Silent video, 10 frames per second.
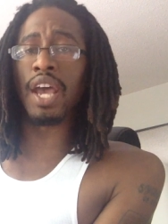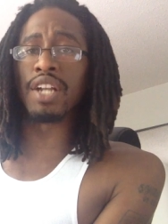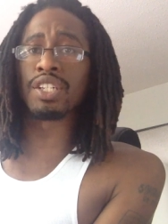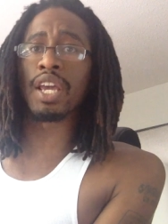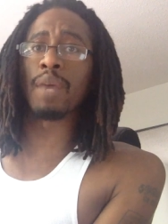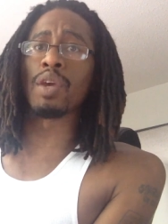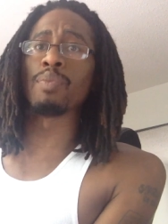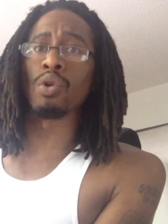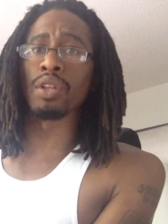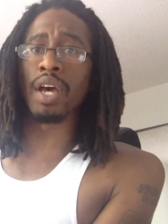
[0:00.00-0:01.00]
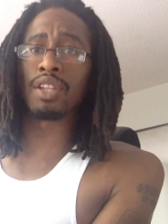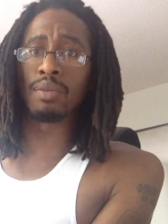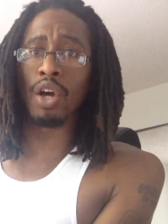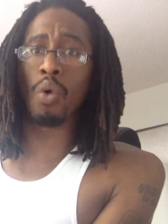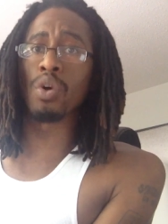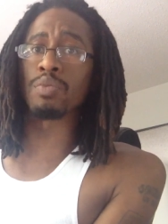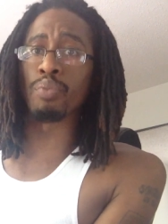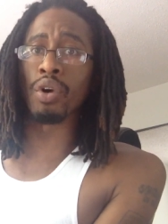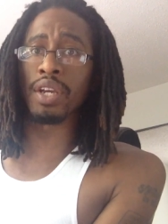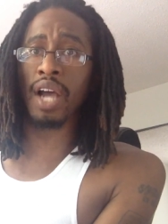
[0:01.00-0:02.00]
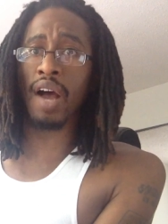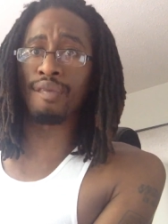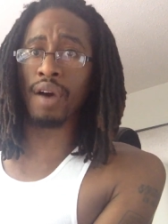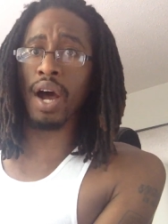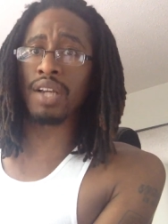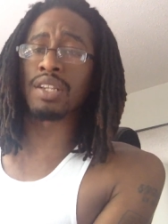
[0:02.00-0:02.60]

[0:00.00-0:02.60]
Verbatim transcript: educate people and let them know it's boycott Fox,